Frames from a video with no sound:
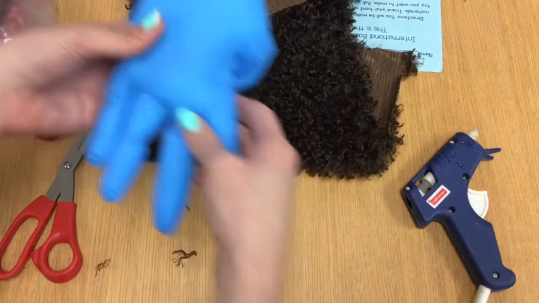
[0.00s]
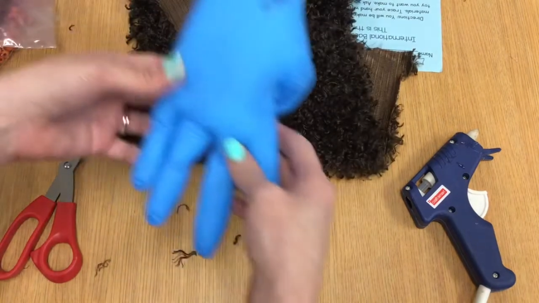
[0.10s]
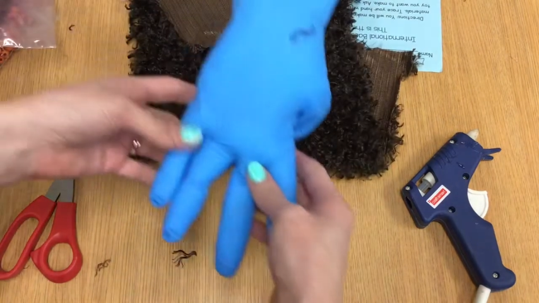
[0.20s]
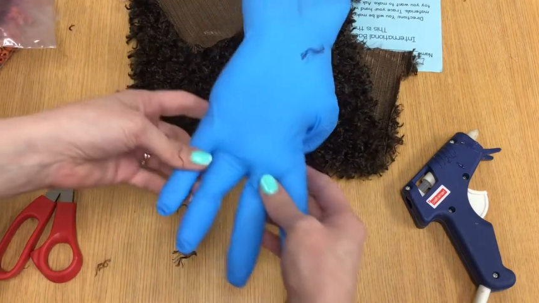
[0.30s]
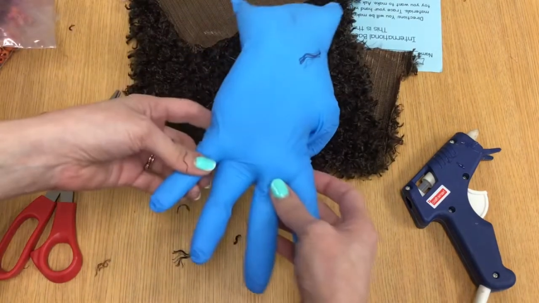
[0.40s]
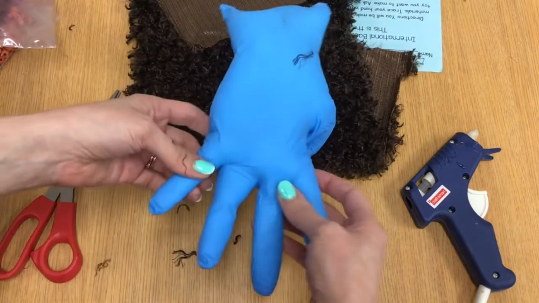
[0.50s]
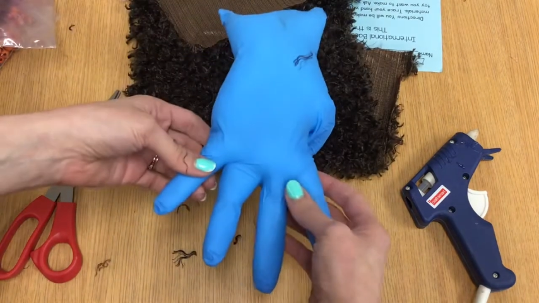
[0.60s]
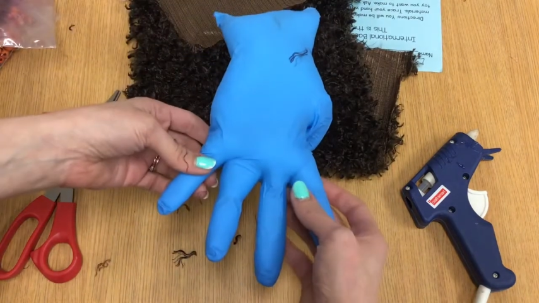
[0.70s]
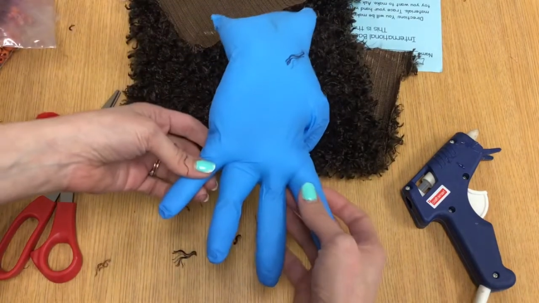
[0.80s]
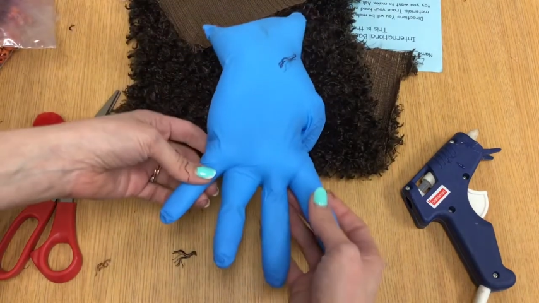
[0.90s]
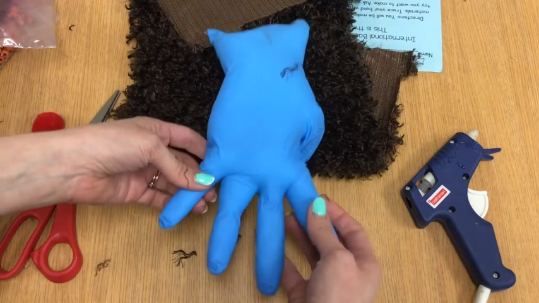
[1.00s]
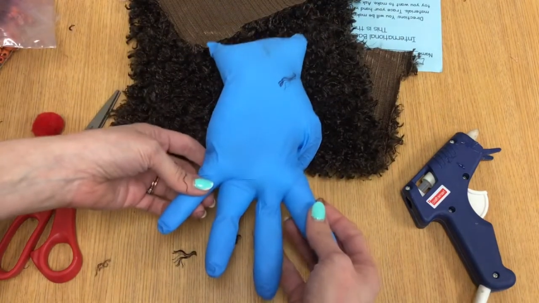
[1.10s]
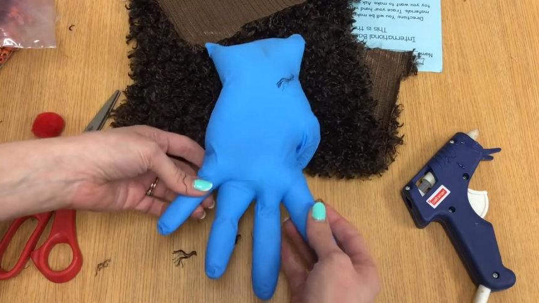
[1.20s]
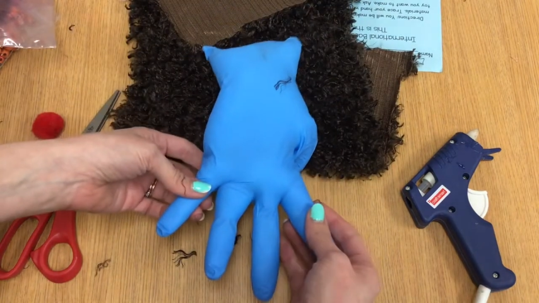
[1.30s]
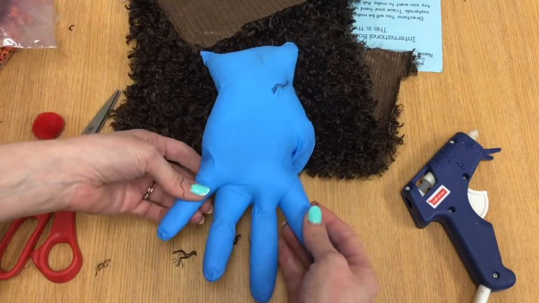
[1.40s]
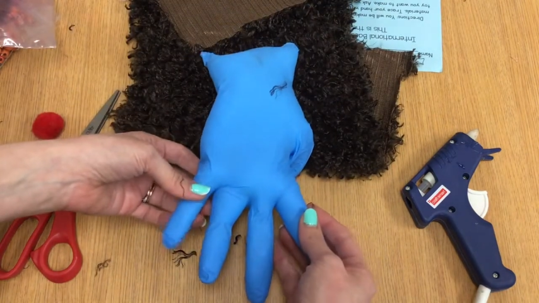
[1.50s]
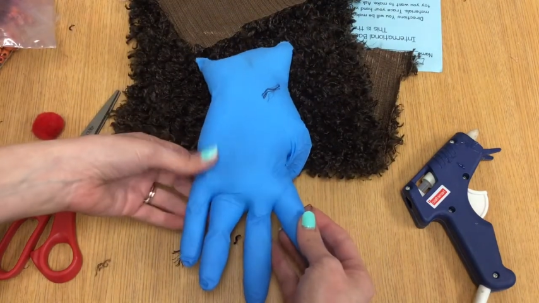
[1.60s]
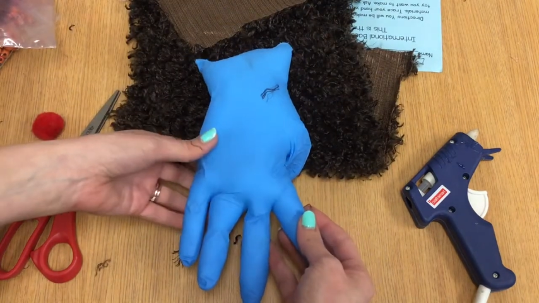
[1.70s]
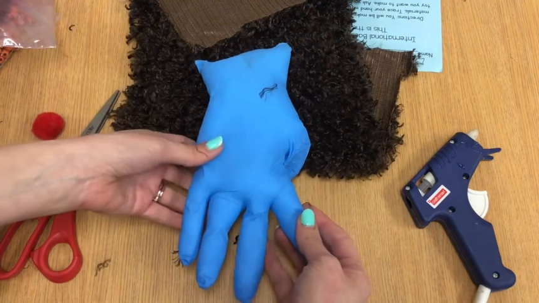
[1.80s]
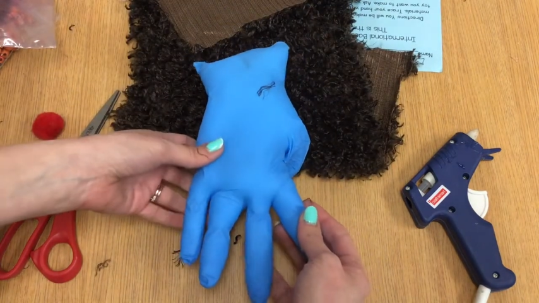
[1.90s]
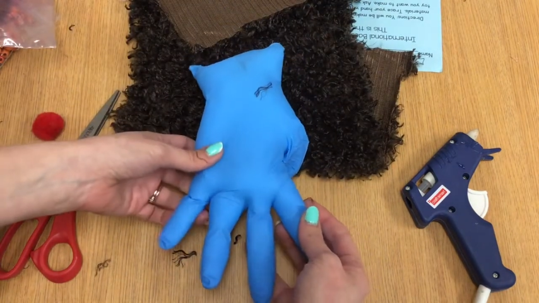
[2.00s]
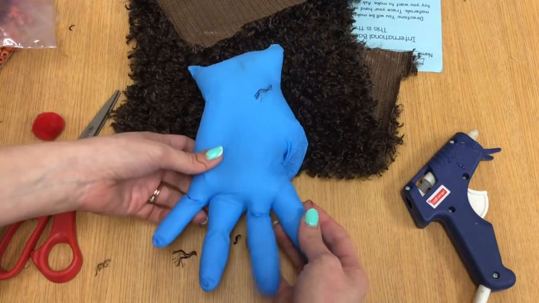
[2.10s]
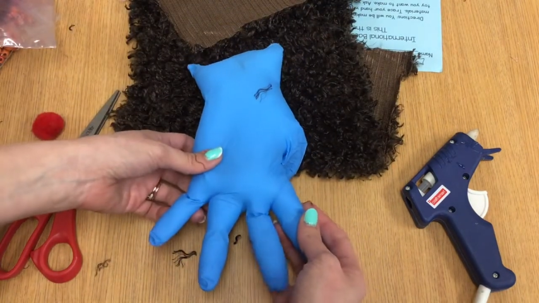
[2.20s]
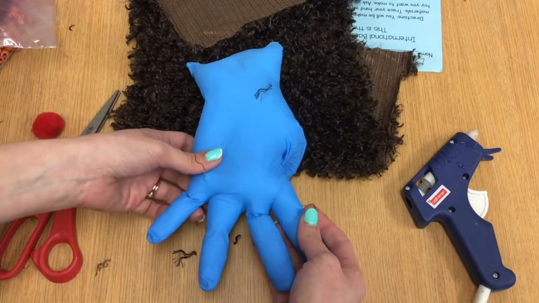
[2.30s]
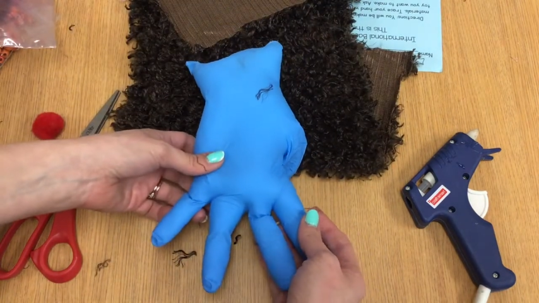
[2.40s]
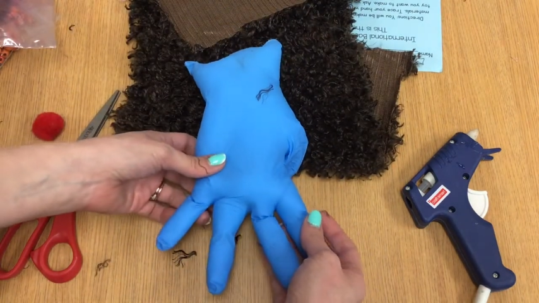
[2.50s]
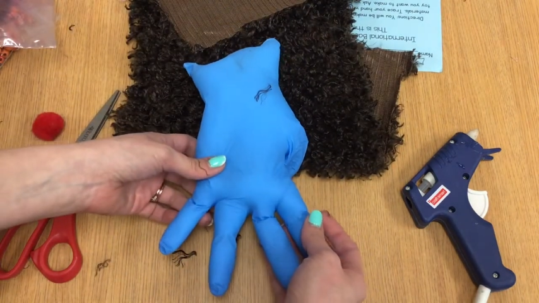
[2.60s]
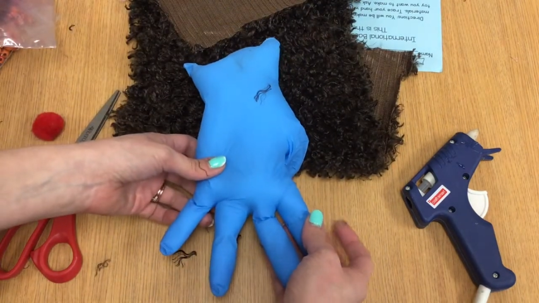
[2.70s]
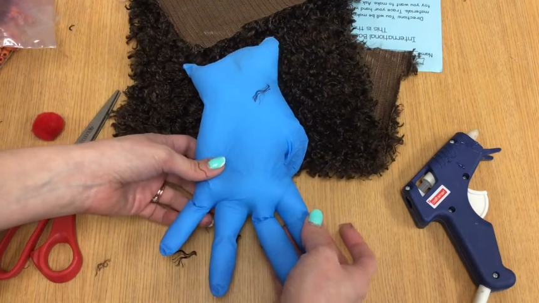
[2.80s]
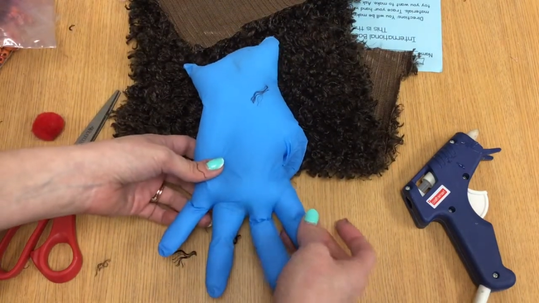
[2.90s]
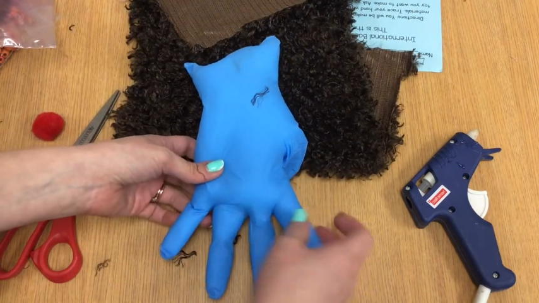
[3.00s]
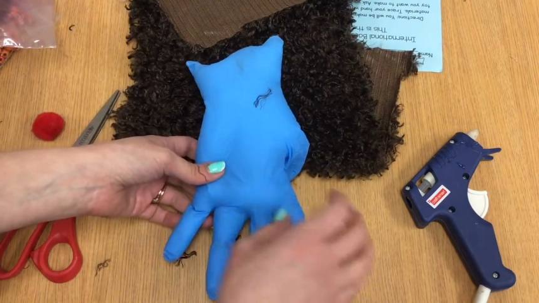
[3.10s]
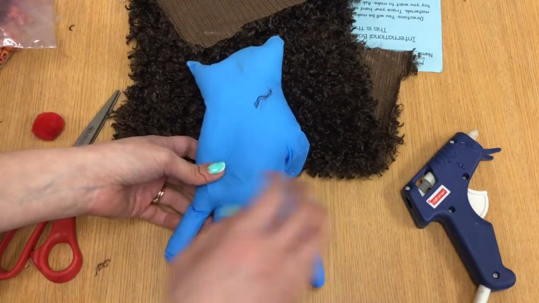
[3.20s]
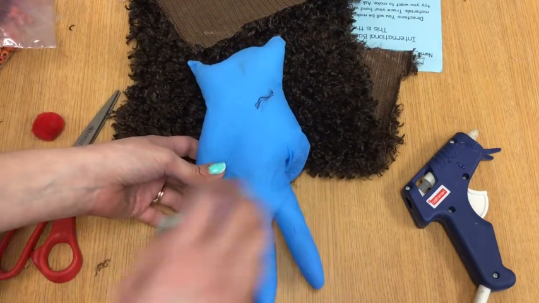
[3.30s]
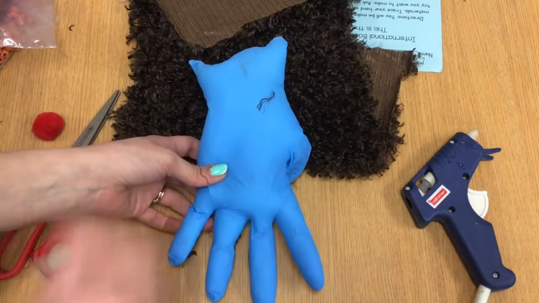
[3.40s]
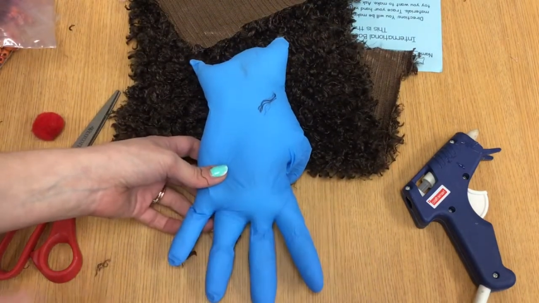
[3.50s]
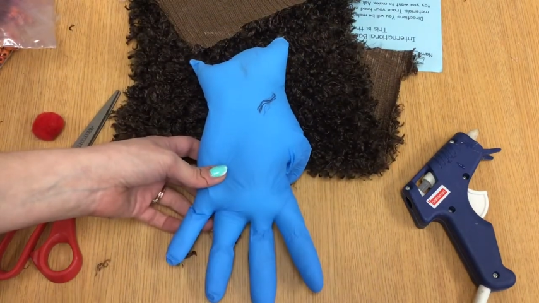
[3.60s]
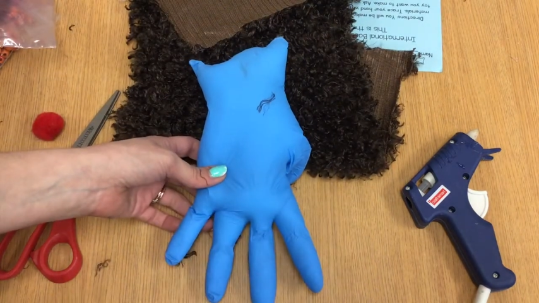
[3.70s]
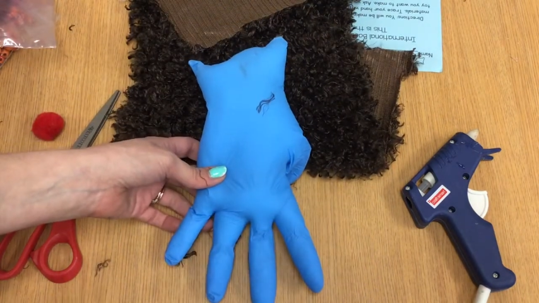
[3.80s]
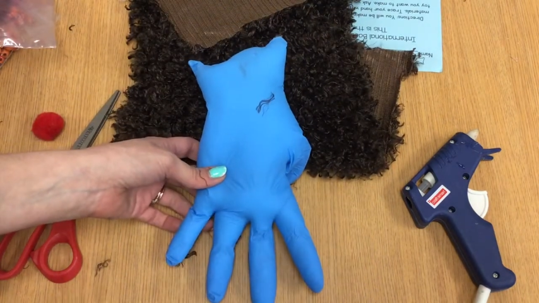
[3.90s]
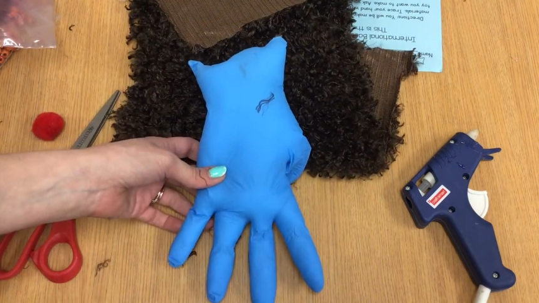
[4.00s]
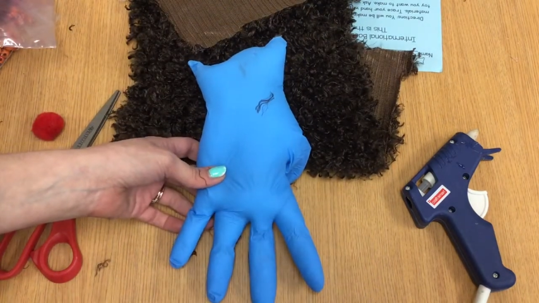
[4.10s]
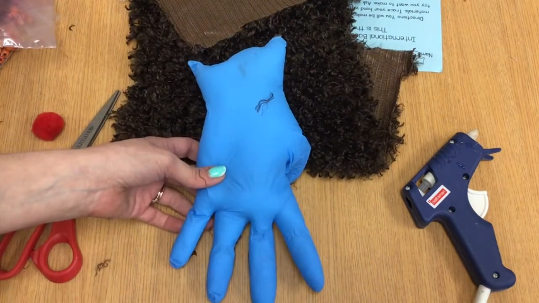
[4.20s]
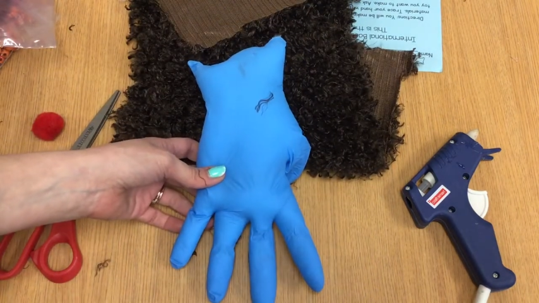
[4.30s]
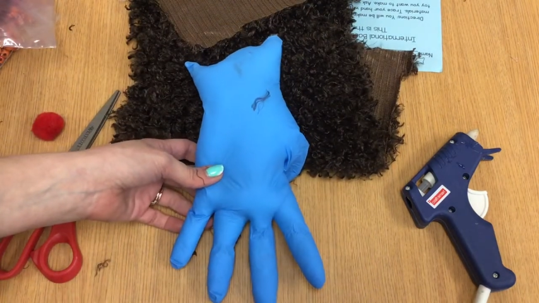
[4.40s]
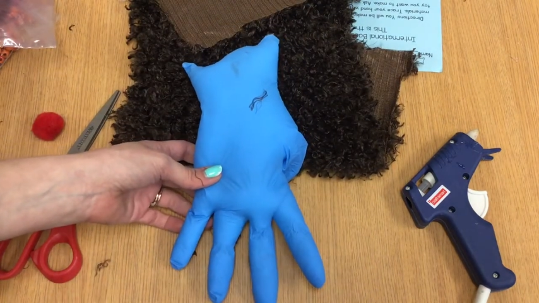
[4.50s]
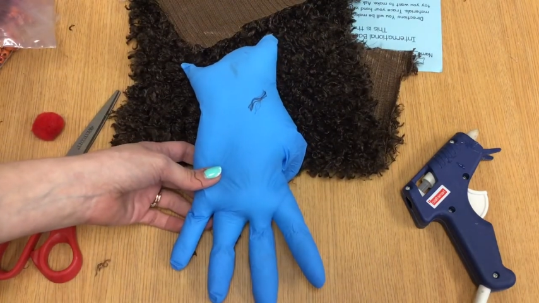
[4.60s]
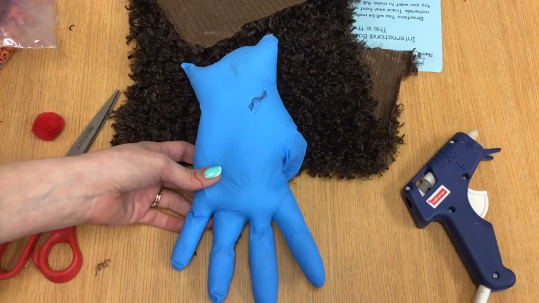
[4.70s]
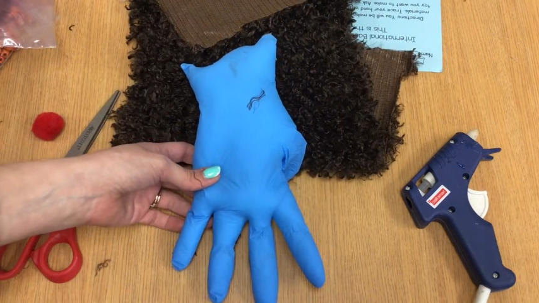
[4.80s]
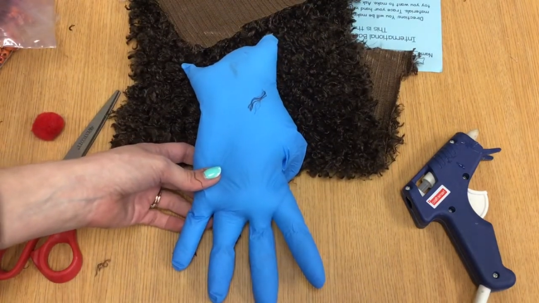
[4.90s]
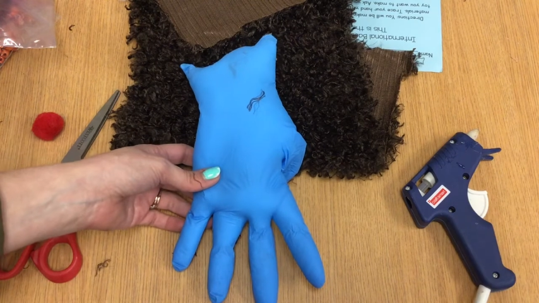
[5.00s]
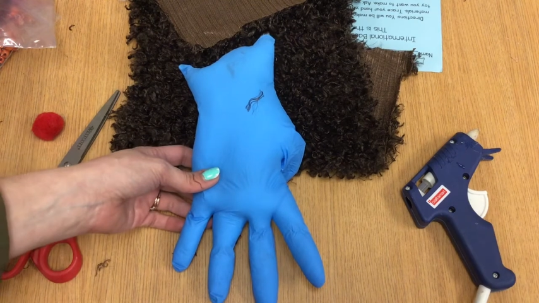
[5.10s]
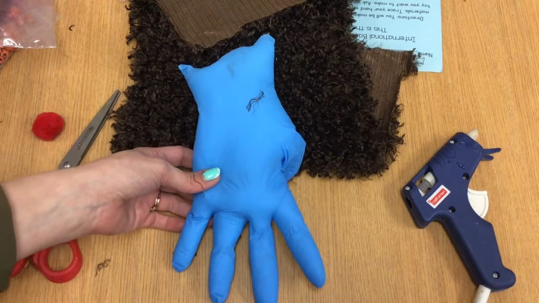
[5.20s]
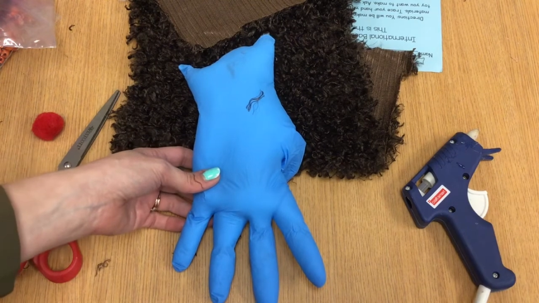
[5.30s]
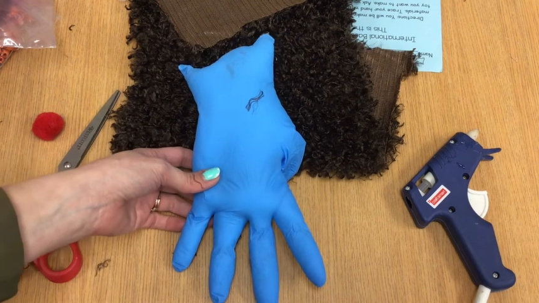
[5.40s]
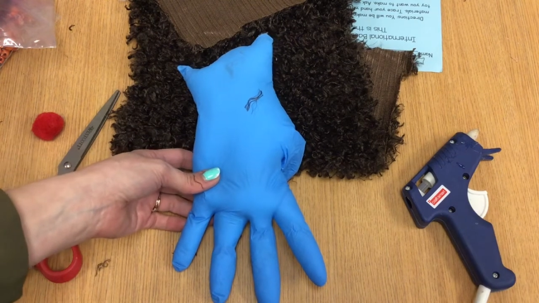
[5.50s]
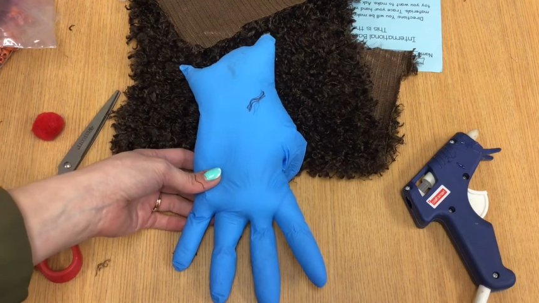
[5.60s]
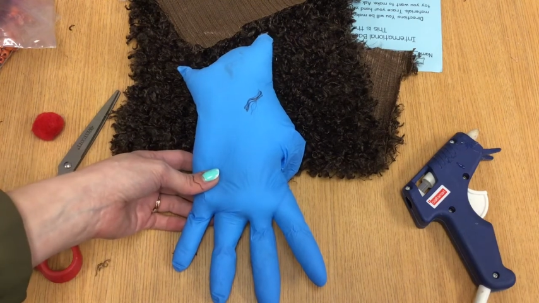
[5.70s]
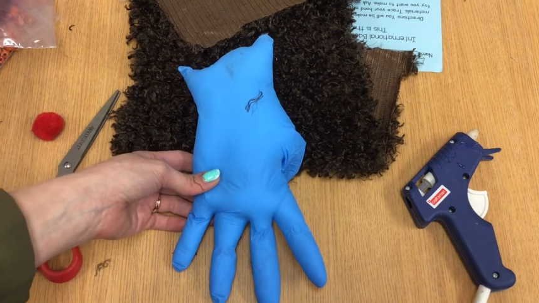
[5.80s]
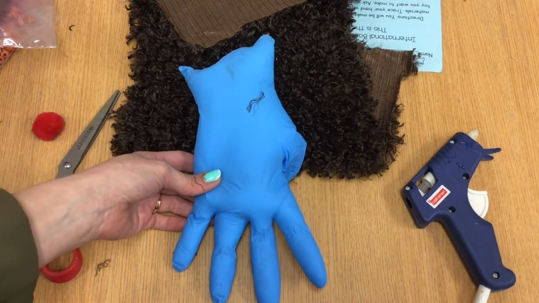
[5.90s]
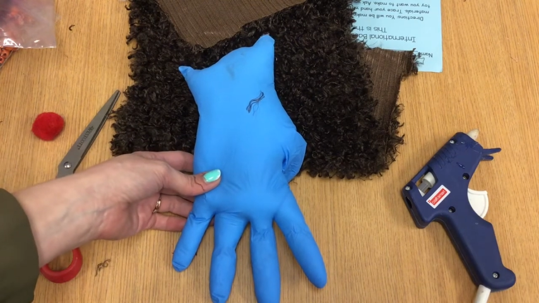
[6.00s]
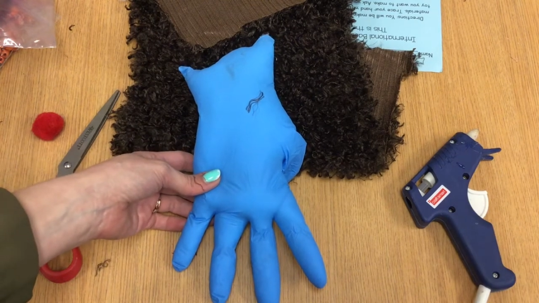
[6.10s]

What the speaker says: No face is visible, so there are no lips to read.